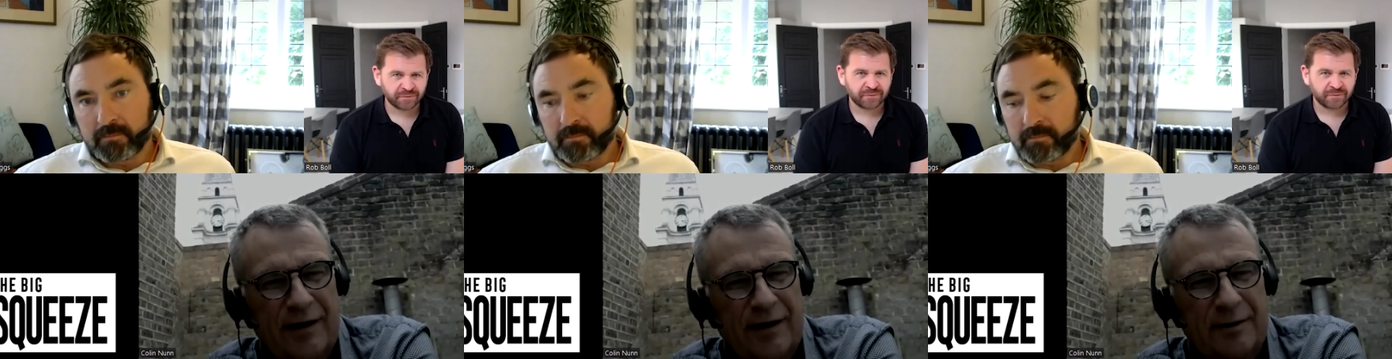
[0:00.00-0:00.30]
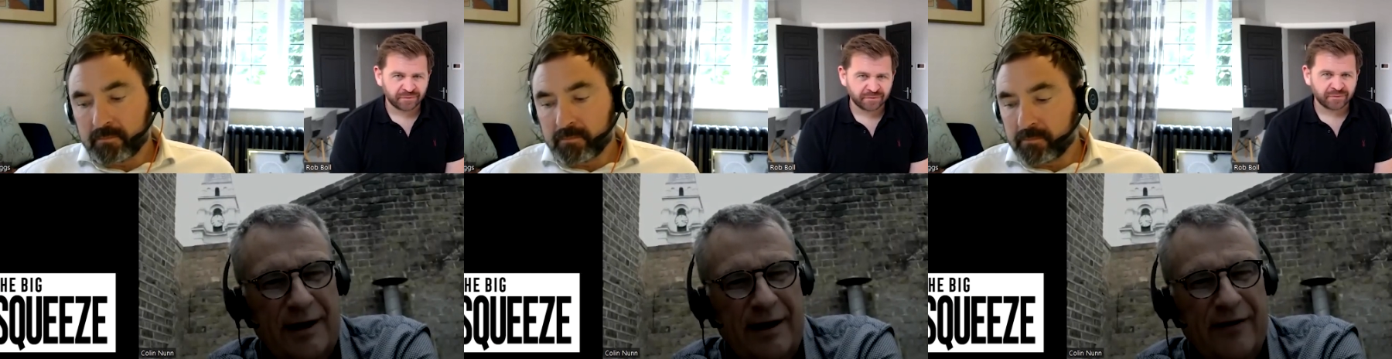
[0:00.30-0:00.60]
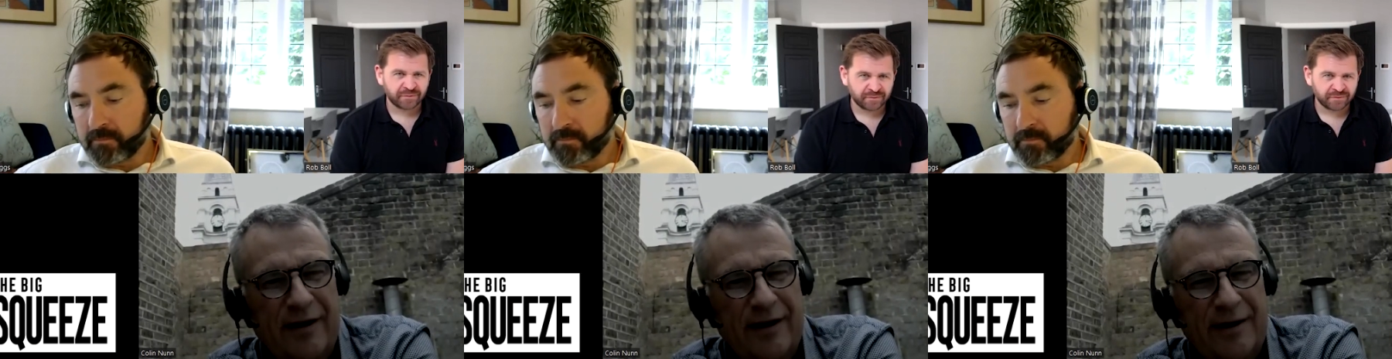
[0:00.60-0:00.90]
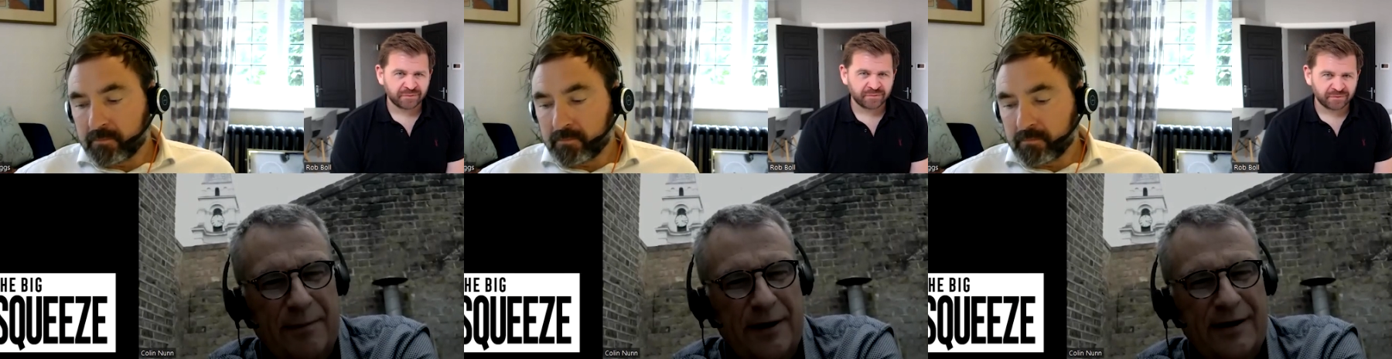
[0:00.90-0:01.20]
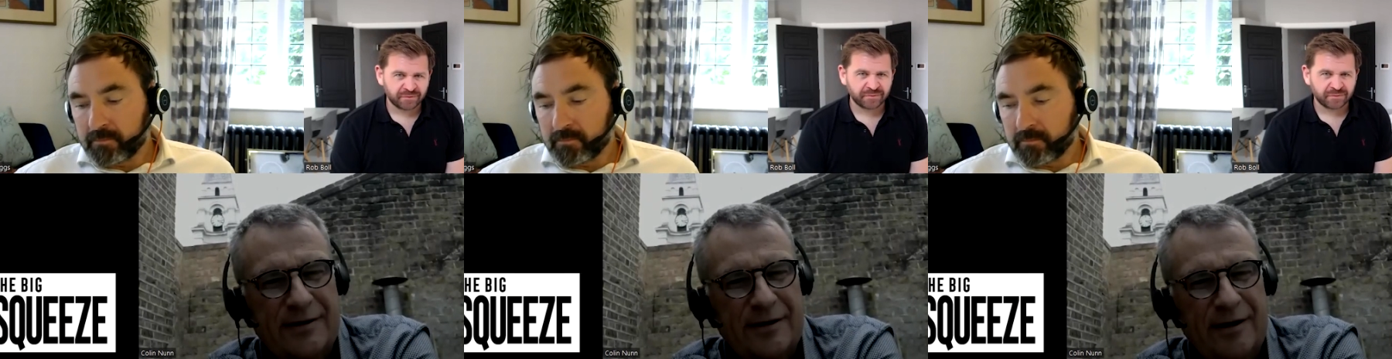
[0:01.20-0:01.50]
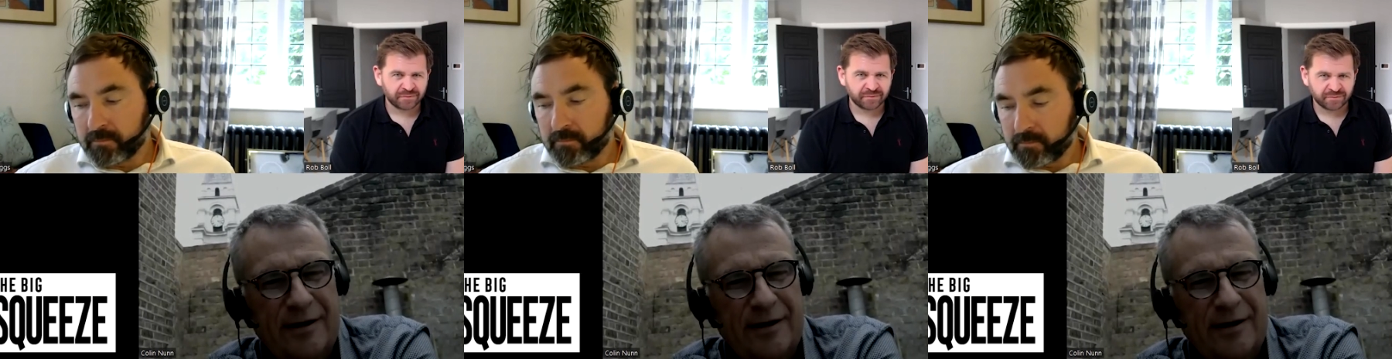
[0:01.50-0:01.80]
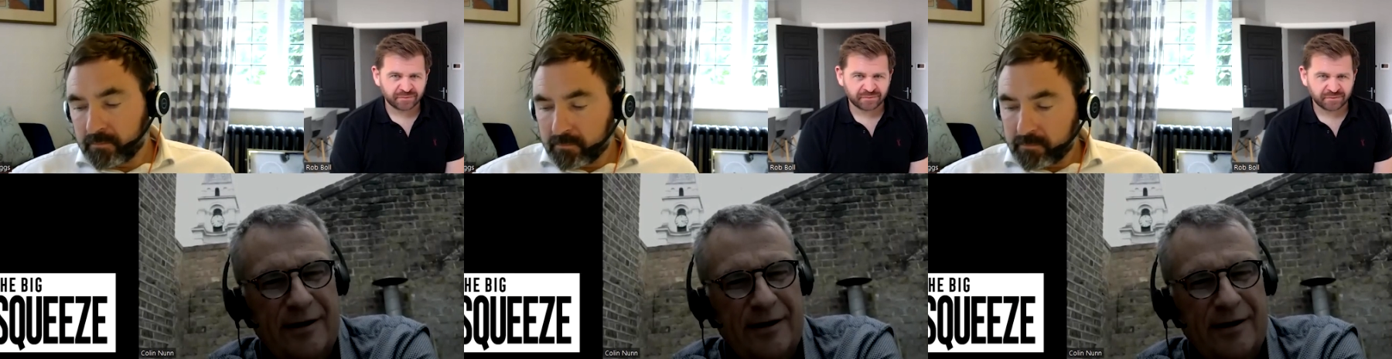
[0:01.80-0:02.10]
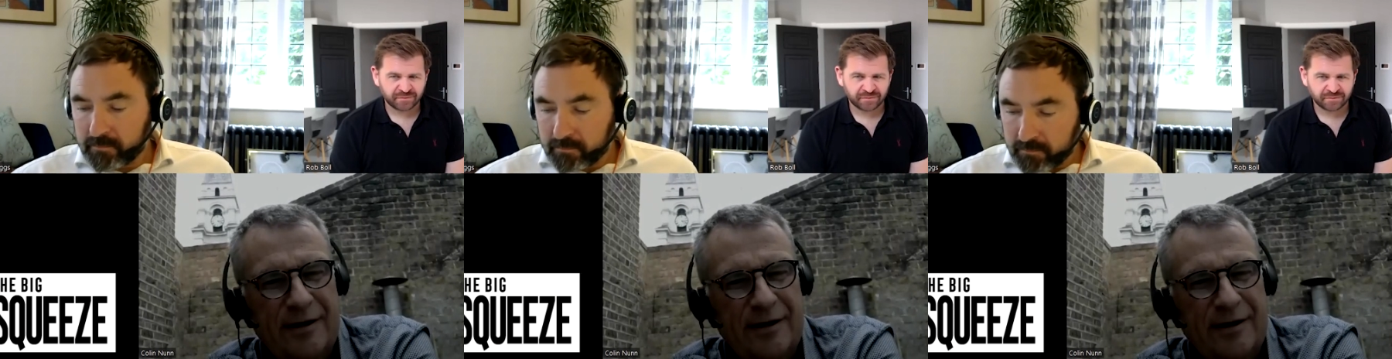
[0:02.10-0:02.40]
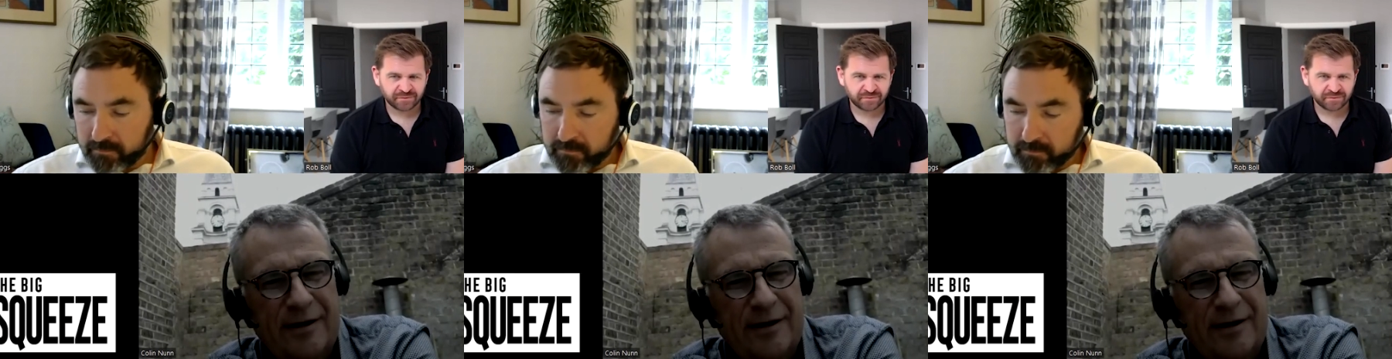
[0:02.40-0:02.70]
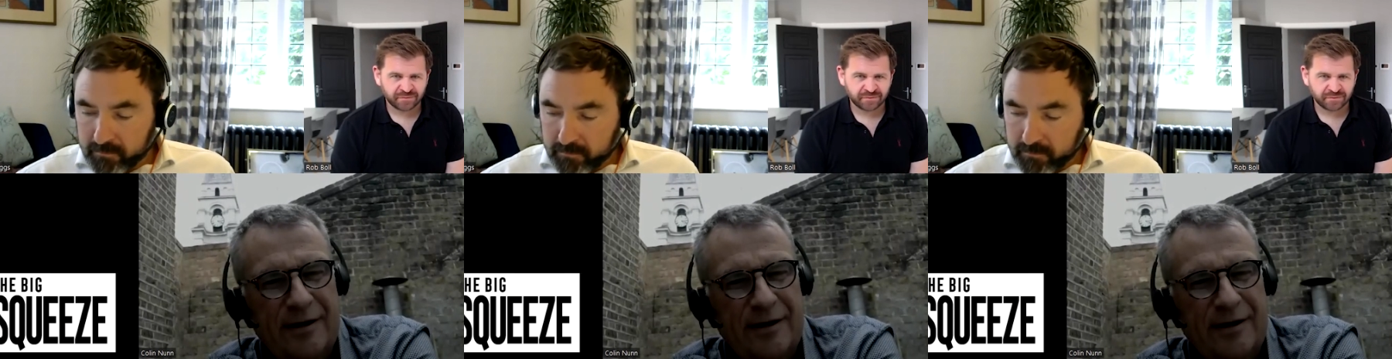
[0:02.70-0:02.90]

Speaker 1: You'll you'll have higher peaks and lower troughs.